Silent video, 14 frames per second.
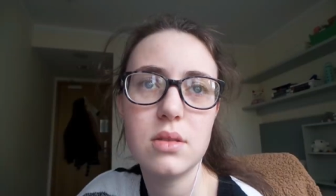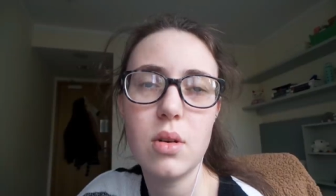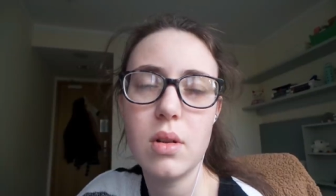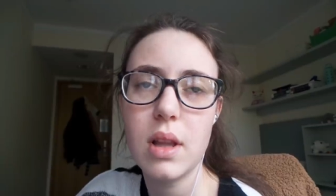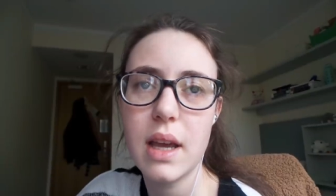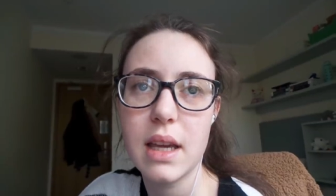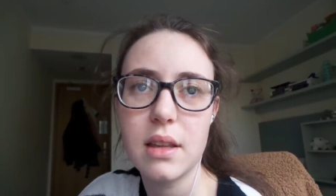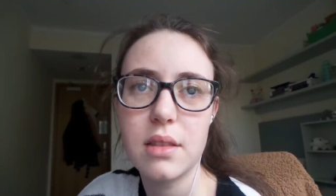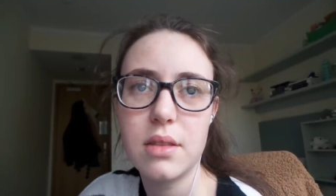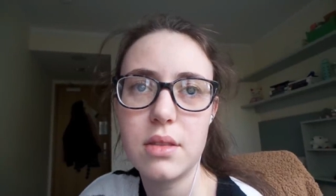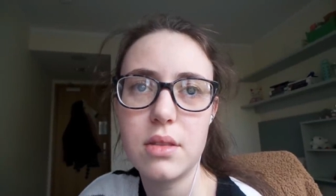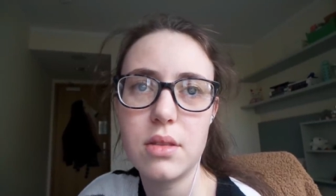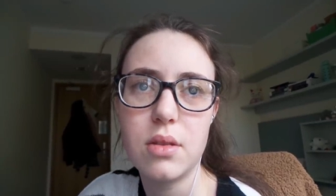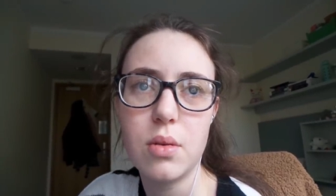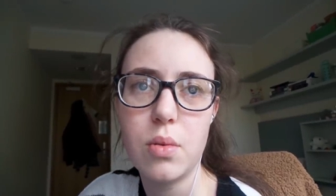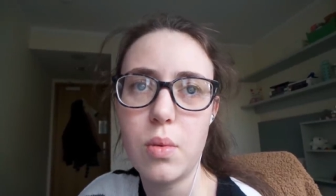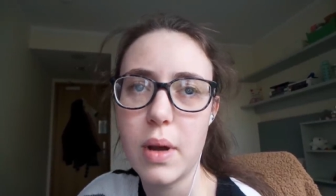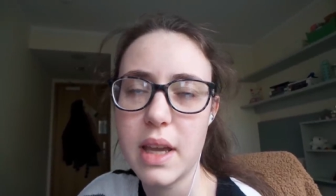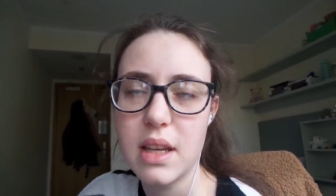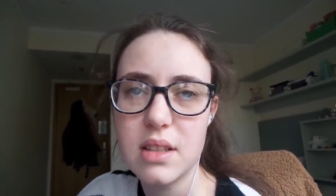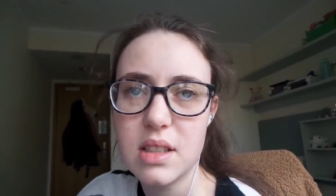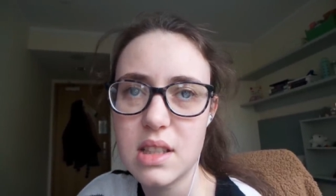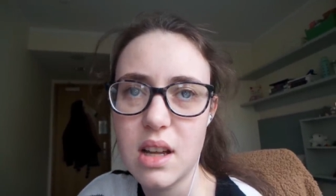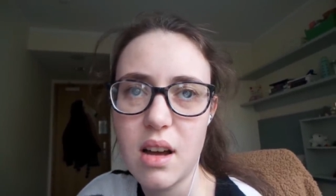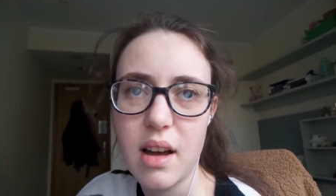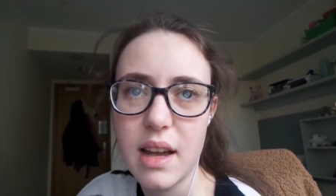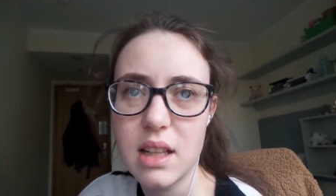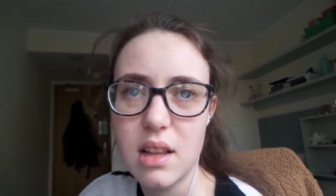not like the weird
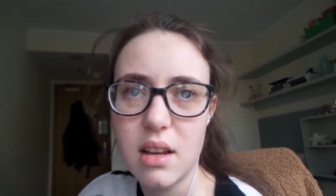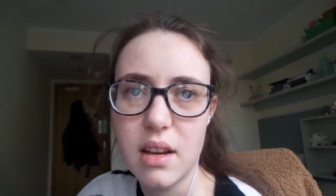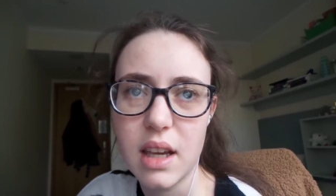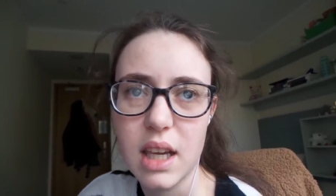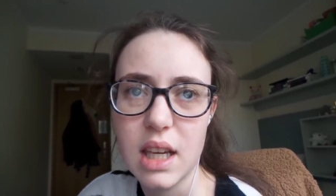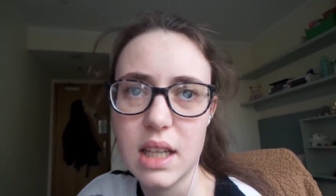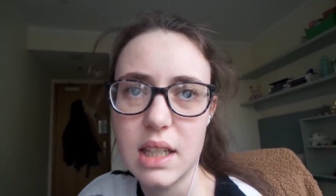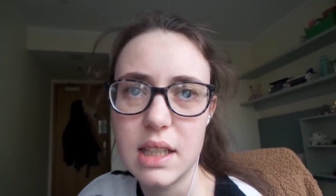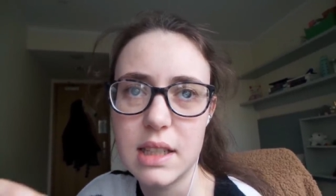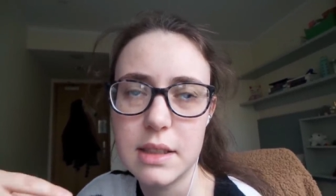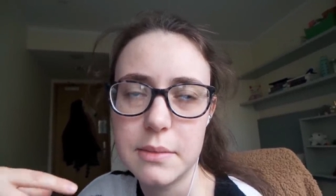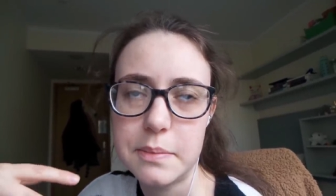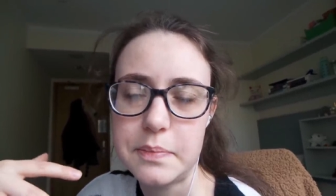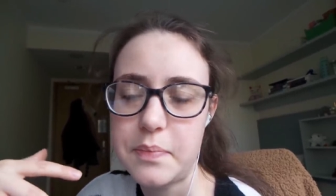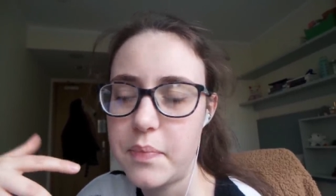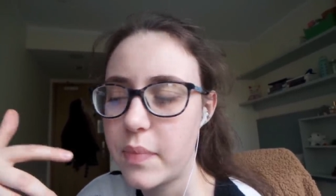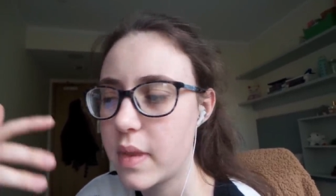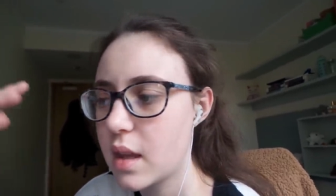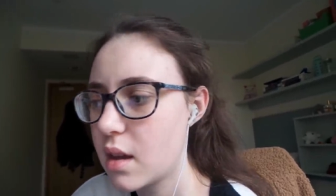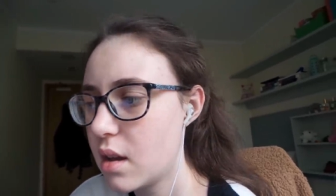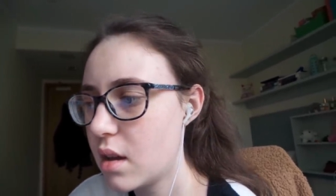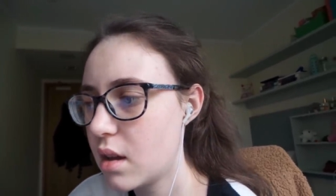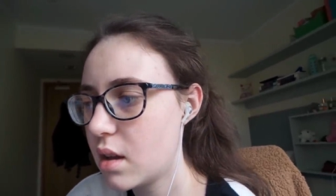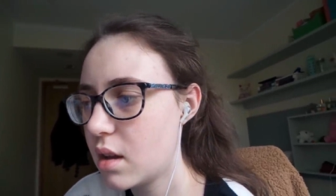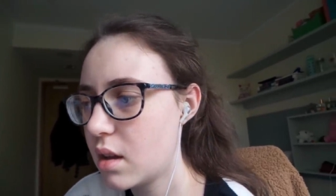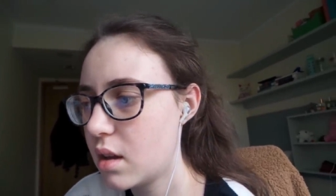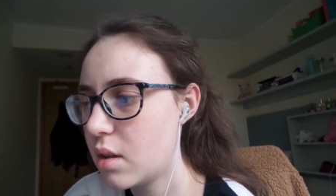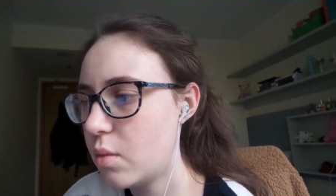side like um
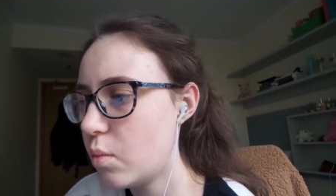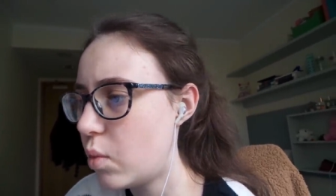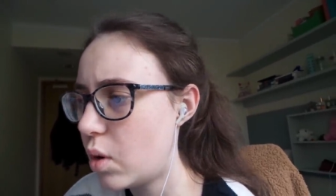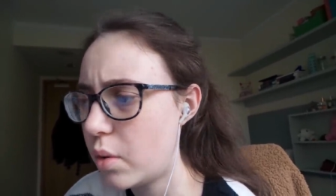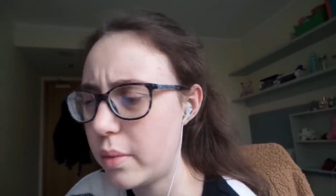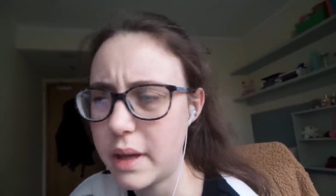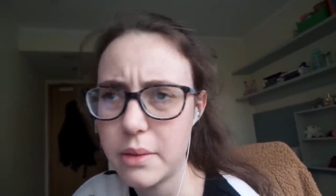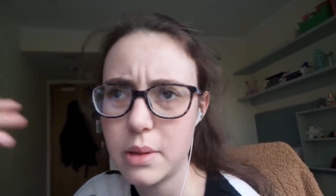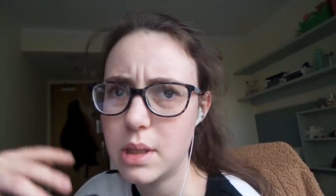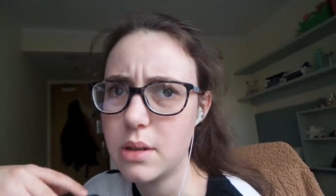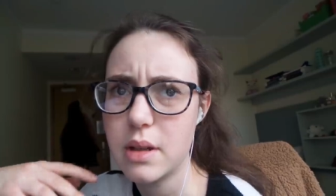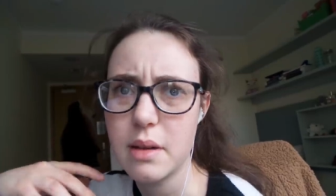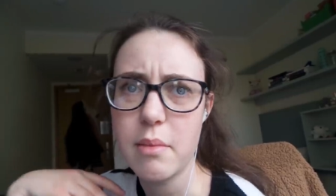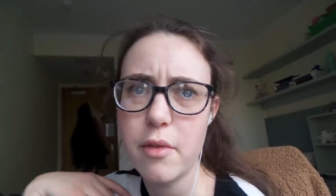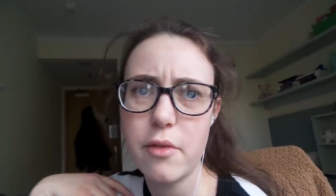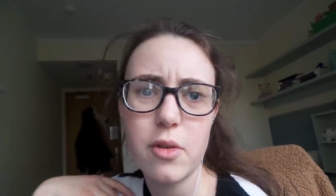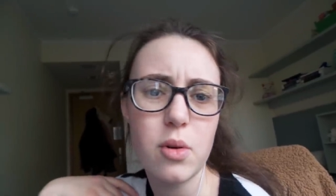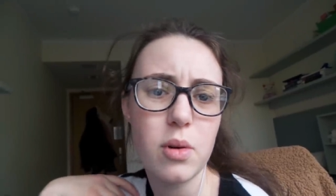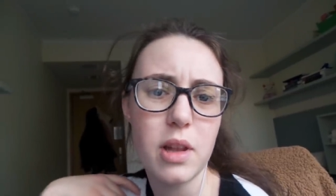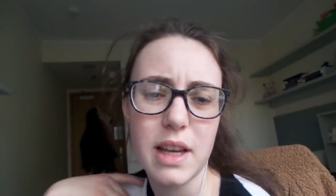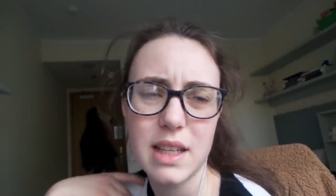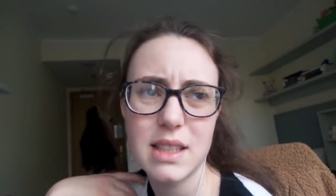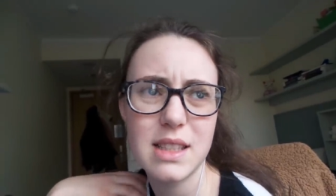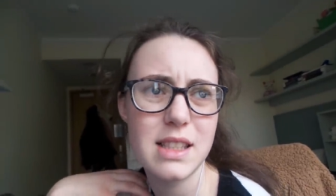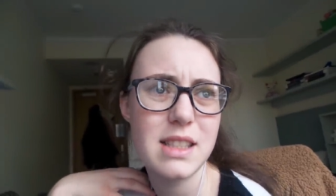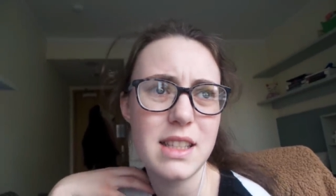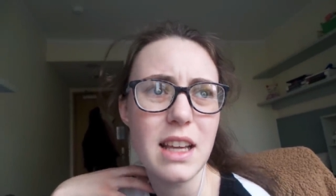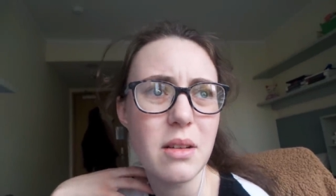what we were doing before, like
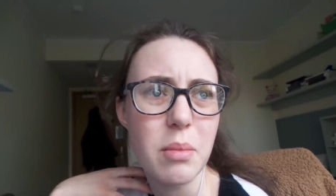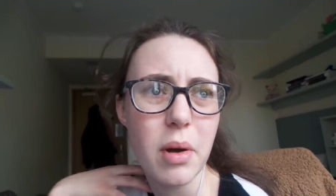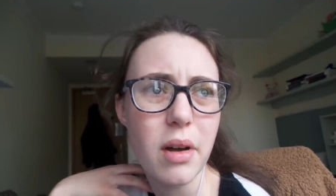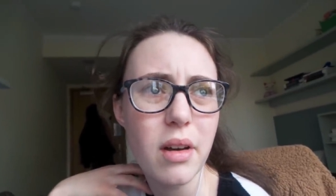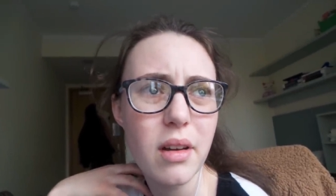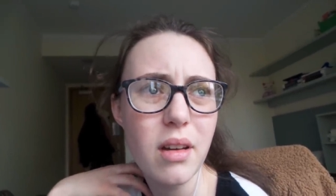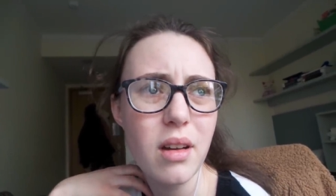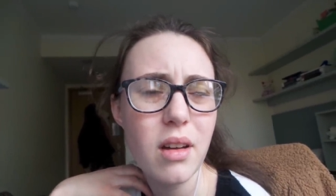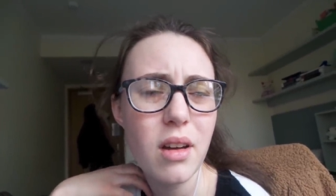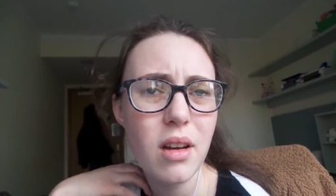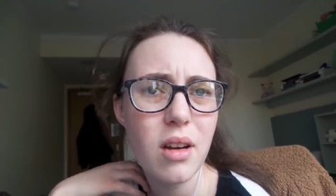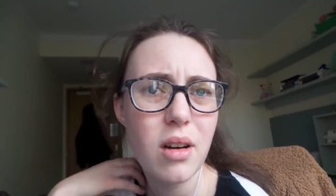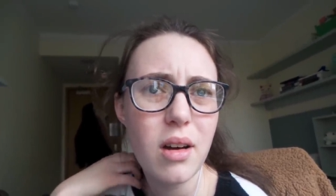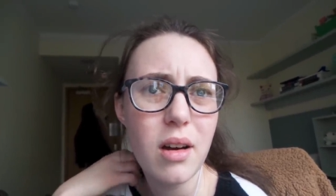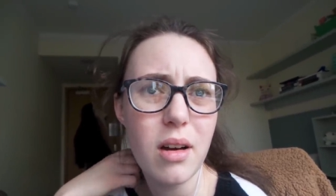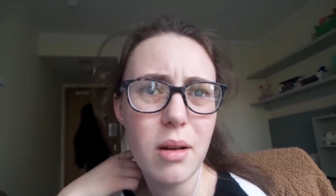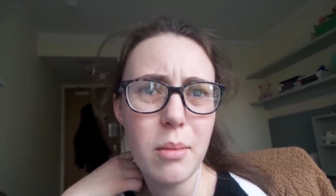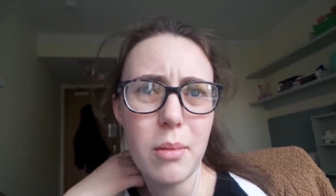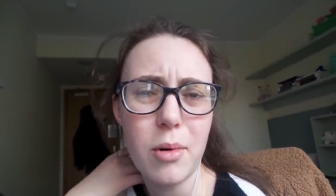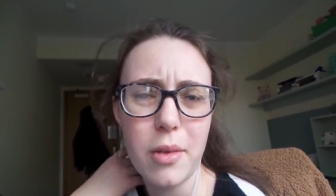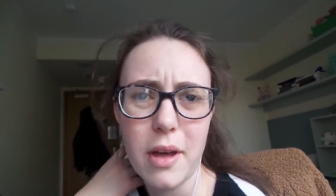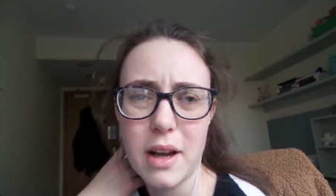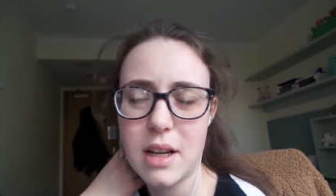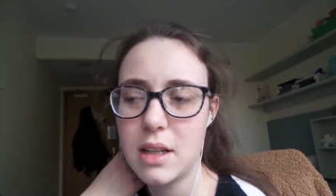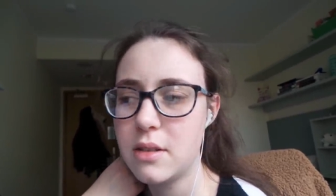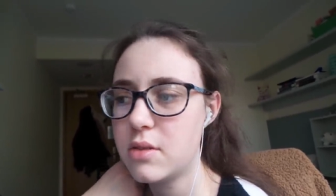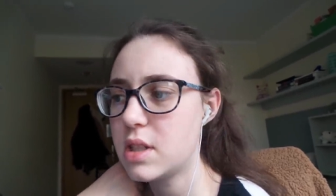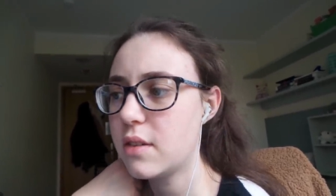stigma um, that
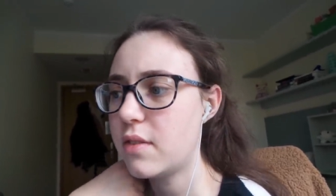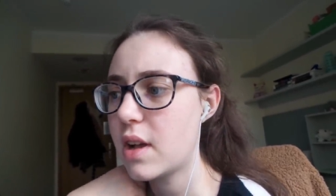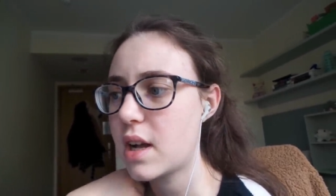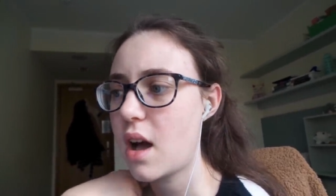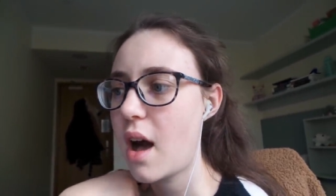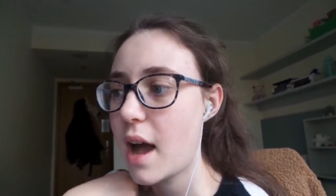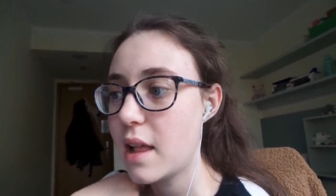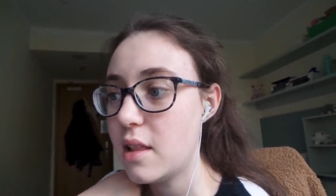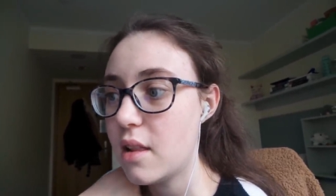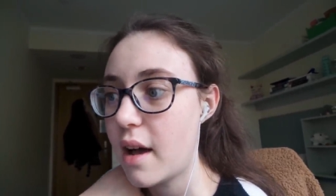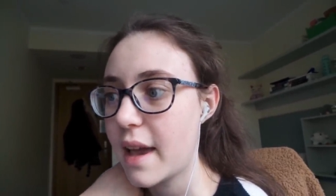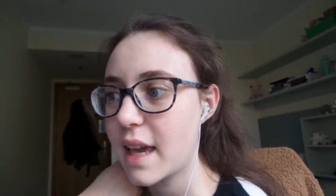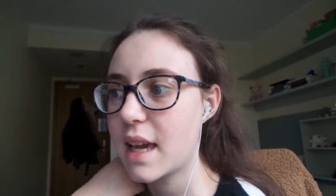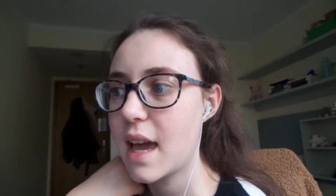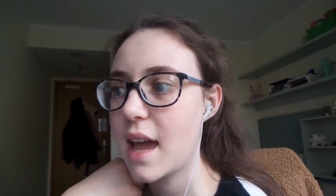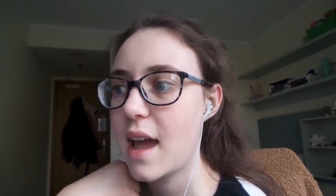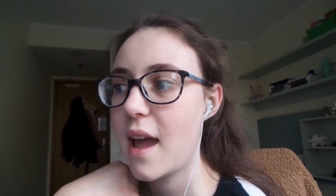kind of stuff. Like, I like